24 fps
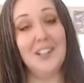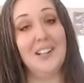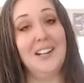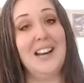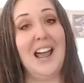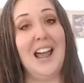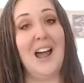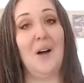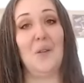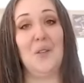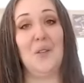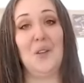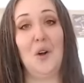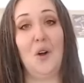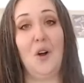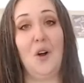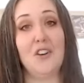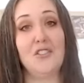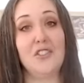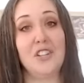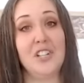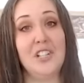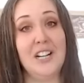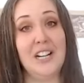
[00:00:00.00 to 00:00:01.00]
Now, the
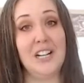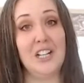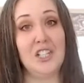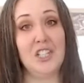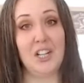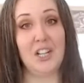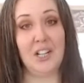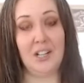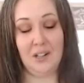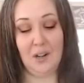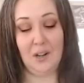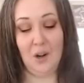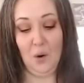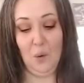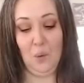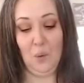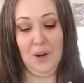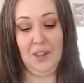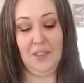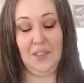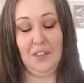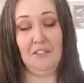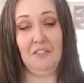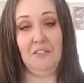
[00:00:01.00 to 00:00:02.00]
contradiction
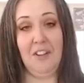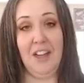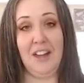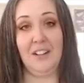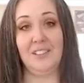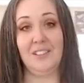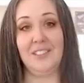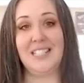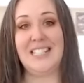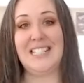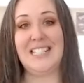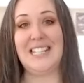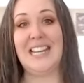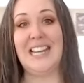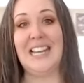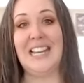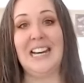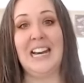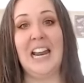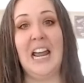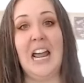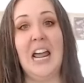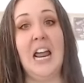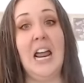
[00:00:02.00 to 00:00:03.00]
with fennel
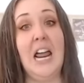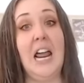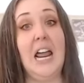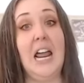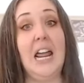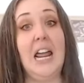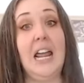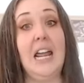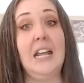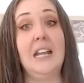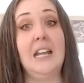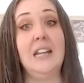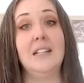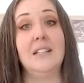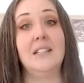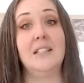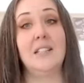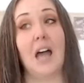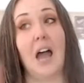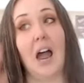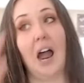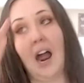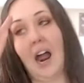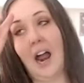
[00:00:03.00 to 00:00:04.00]
seed
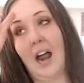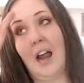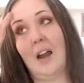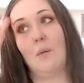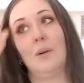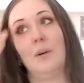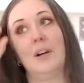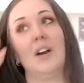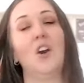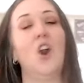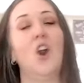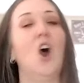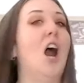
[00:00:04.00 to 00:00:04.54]
is I would